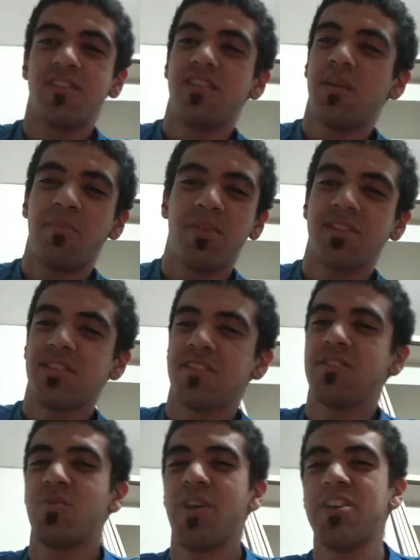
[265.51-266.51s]
and an unpleasant
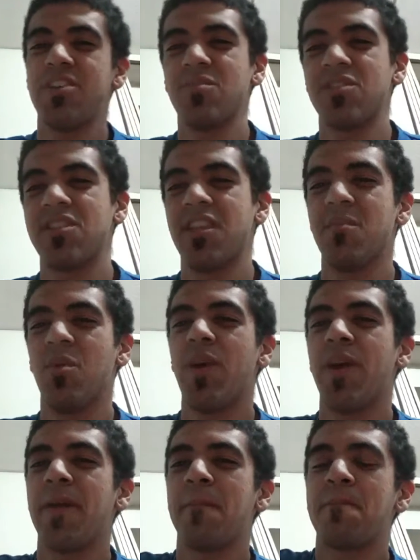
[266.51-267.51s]
situation will send them
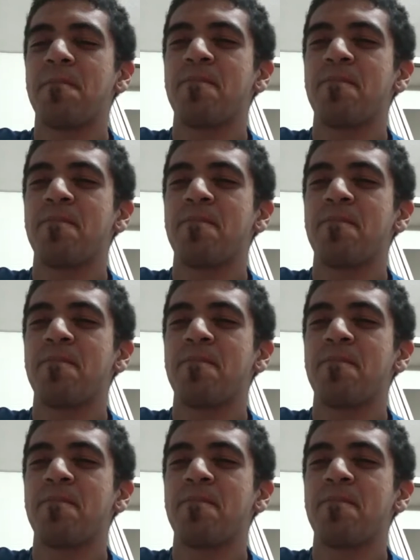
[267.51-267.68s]
away.